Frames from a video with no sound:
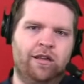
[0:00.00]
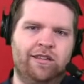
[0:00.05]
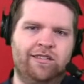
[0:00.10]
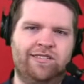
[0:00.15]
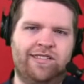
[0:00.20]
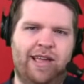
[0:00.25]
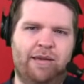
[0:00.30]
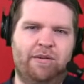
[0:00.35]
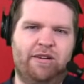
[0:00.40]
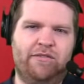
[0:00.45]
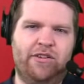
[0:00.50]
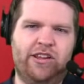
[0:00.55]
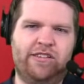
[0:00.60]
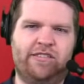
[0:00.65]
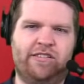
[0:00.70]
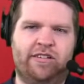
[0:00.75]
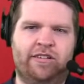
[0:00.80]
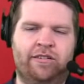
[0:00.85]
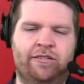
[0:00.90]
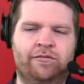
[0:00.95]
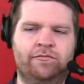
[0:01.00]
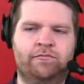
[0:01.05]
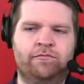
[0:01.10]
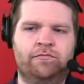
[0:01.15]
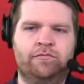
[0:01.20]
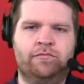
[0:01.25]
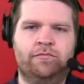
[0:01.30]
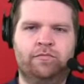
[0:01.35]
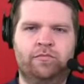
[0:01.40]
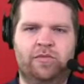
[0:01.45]
Same division.
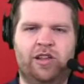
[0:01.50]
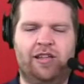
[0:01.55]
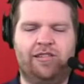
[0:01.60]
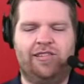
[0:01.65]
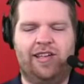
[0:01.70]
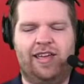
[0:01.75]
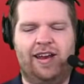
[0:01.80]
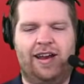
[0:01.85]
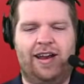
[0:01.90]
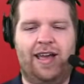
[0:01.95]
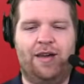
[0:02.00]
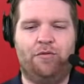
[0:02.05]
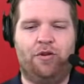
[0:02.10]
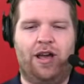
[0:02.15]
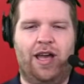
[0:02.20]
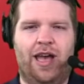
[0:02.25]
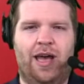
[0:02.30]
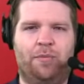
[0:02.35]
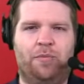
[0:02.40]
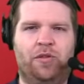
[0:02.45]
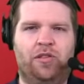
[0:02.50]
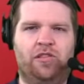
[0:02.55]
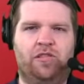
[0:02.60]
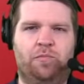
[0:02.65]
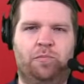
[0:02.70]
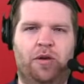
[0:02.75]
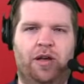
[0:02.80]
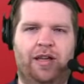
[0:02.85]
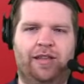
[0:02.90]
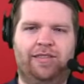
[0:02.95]
Not saying it never happens,
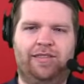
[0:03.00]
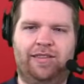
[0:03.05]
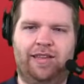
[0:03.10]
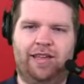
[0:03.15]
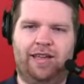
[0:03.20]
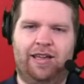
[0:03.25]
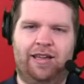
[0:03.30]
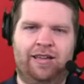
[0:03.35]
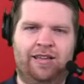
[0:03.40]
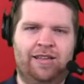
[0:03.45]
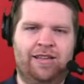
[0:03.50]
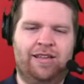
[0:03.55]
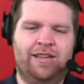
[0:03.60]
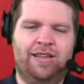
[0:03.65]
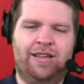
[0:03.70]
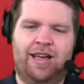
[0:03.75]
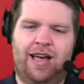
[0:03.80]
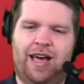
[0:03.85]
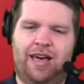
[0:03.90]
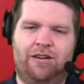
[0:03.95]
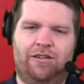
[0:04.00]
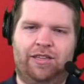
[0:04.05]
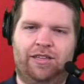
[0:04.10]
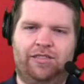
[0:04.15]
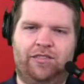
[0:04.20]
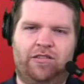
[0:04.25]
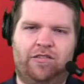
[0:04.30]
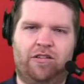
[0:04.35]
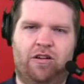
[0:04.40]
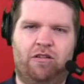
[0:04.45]
but I don't think
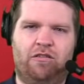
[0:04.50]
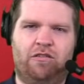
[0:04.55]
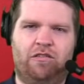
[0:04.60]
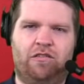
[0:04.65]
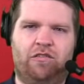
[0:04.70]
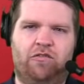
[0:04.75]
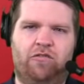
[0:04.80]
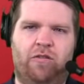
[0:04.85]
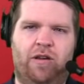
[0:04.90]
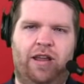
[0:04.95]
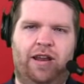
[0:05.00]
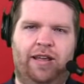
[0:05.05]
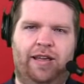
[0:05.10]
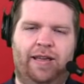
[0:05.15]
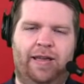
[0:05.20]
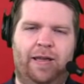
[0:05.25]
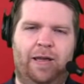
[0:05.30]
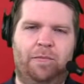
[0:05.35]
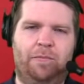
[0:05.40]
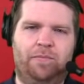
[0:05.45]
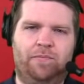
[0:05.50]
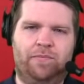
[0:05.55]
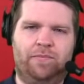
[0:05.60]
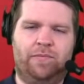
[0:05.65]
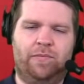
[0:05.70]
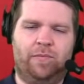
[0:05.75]
the Chargers are trading him.